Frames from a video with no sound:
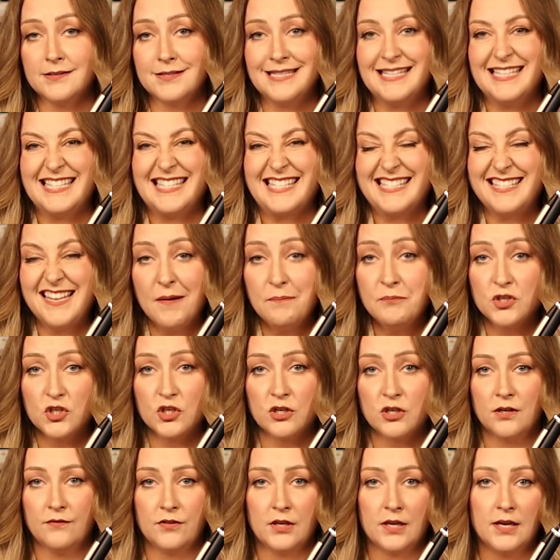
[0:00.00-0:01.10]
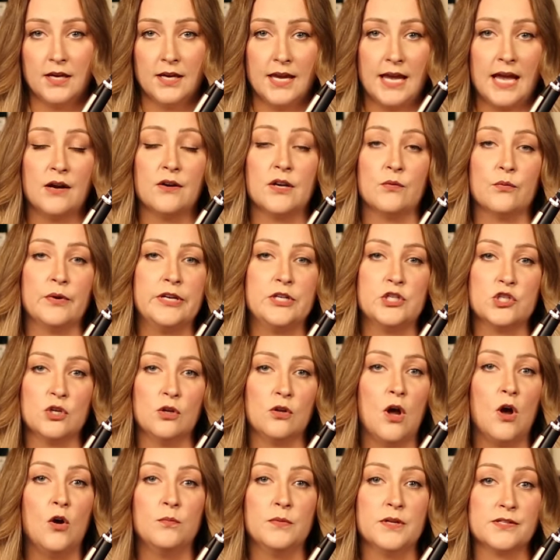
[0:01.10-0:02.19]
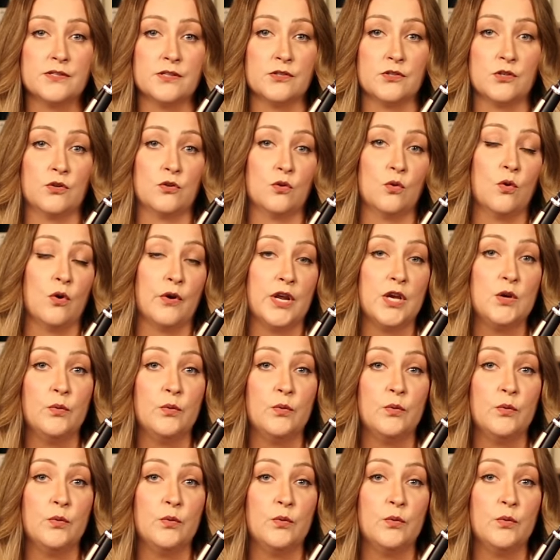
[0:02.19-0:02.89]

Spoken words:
the inception of the King County Regional Homelessness Authority,